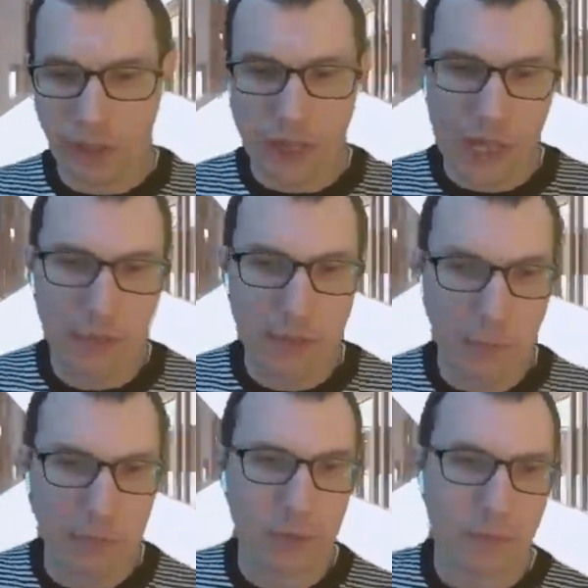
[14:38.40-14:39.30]

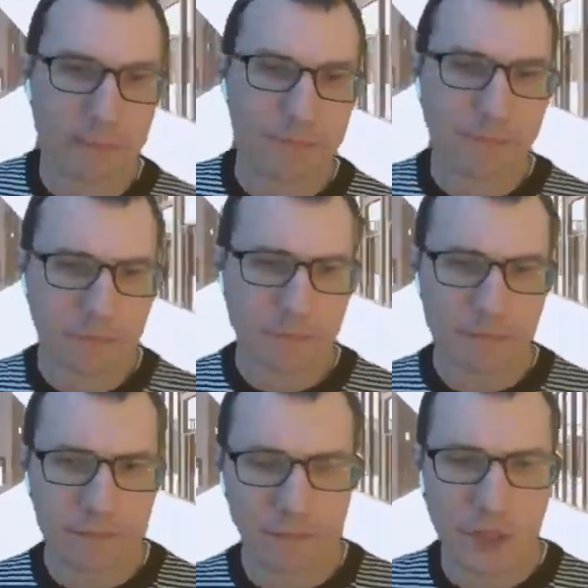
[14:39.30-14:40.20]
applicable,
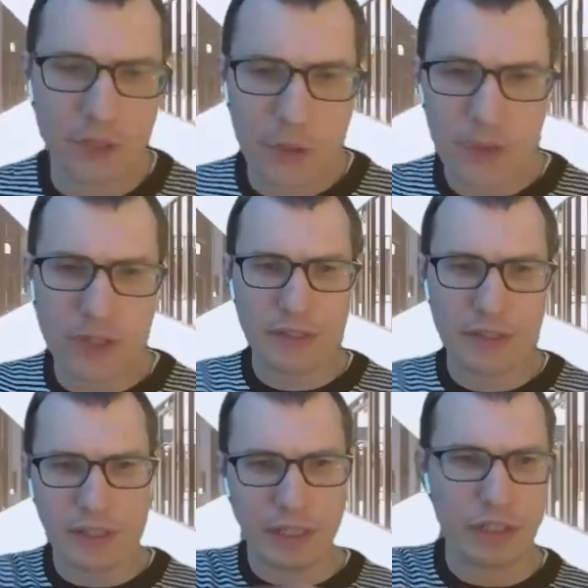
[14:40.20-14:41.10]
those things
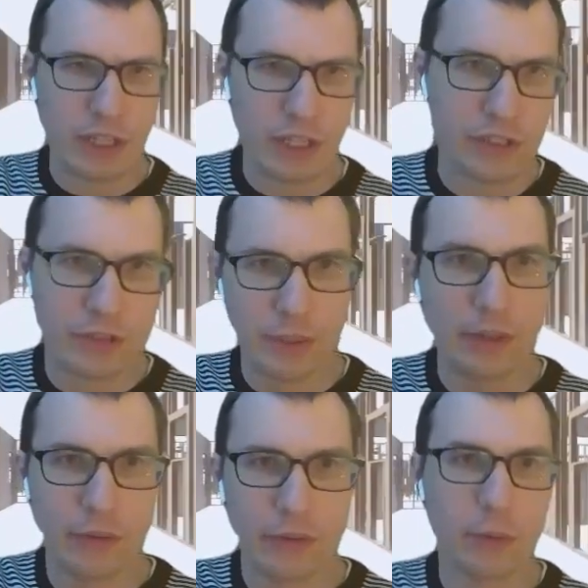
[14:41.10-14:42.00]
get changed
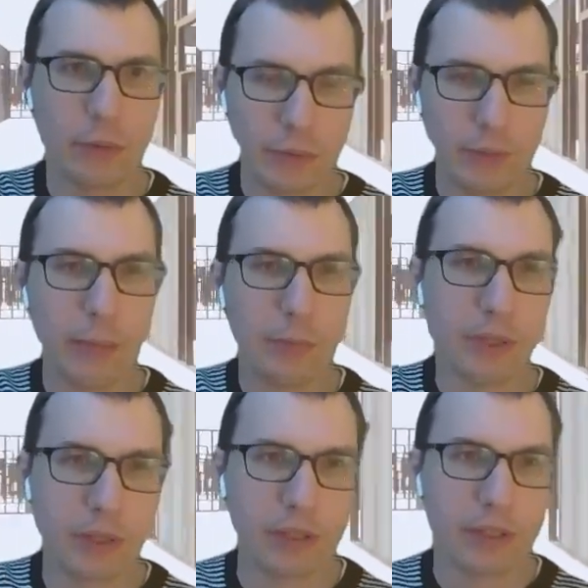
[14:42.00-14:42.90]
around really
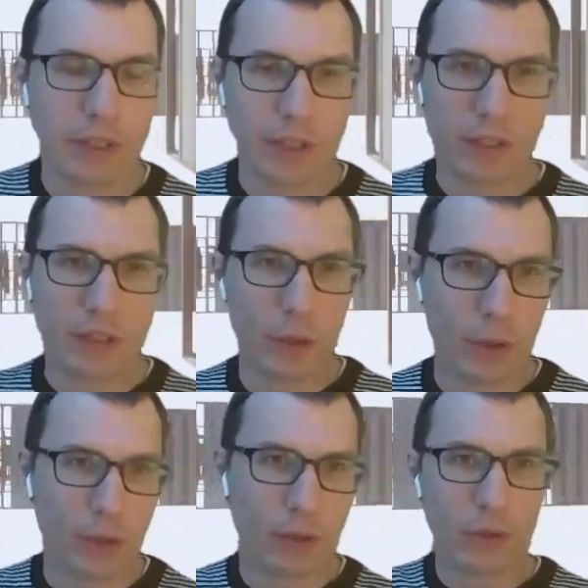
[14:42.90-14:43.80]
rapidly,
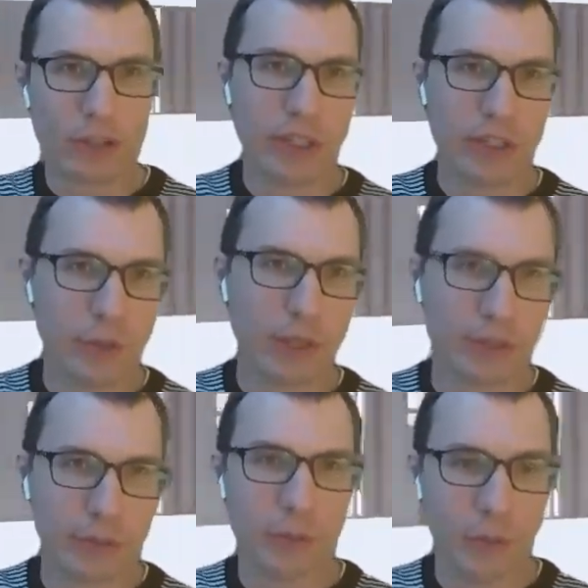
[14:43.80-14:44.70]
or changed around
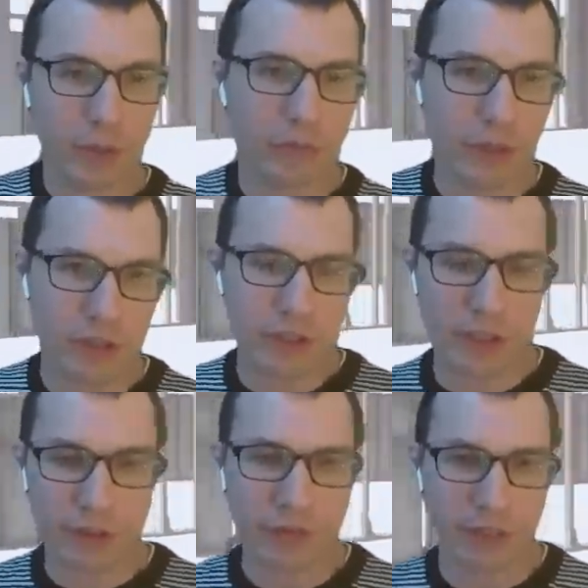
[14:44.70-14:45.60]
to be more efficient and
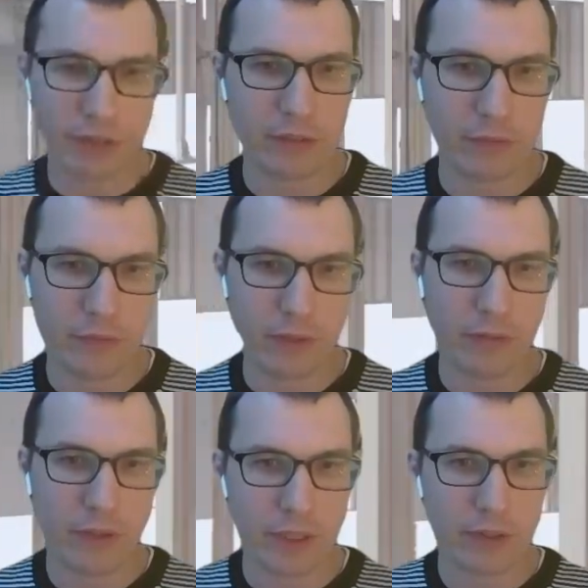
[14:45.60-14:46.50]
effective. They
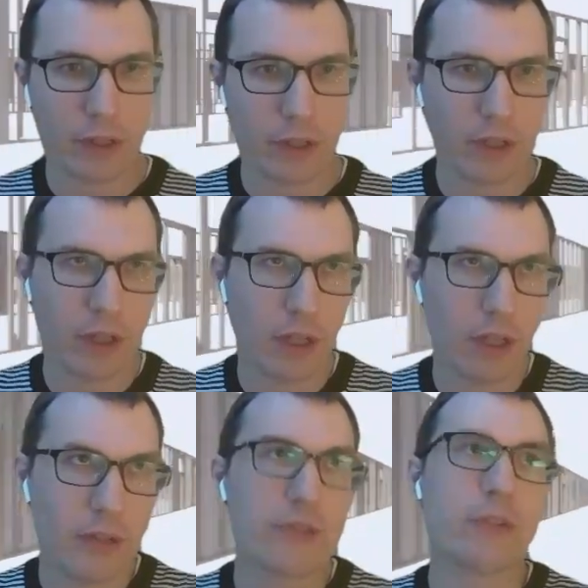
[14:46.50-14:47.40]
find
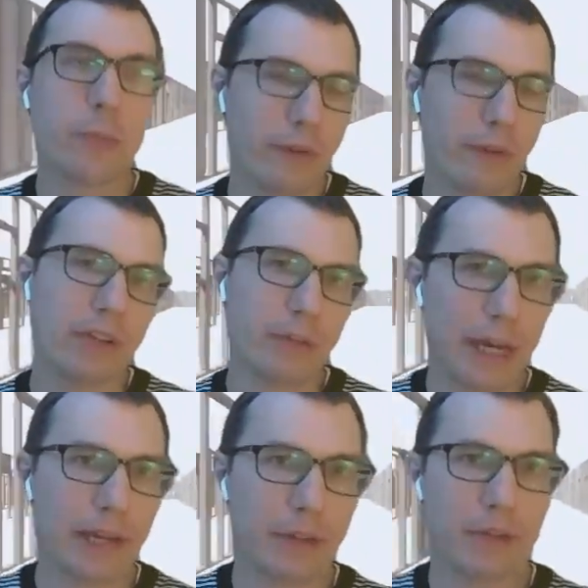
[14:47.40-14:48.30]
unsupervised
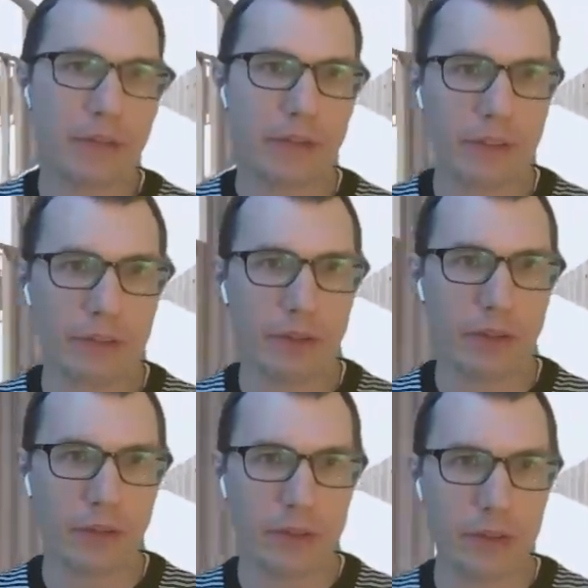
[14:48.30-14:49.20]
patterns, things that
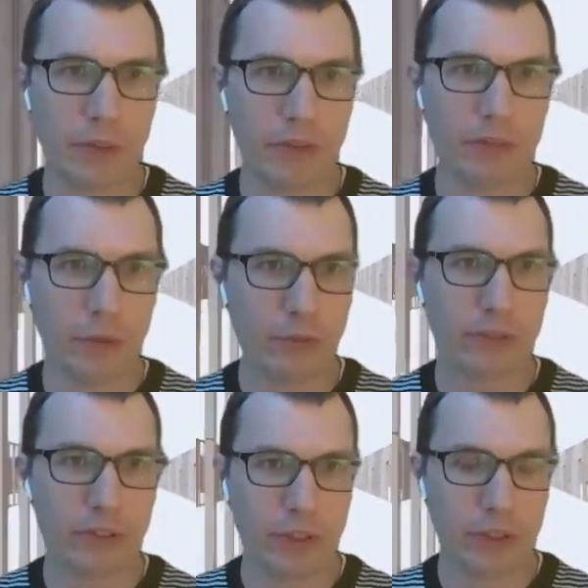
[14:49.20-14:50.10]
humans don't
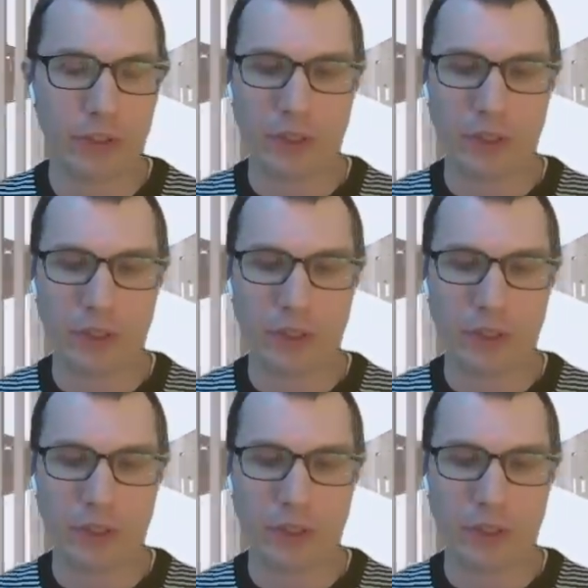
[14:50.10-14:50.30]
see.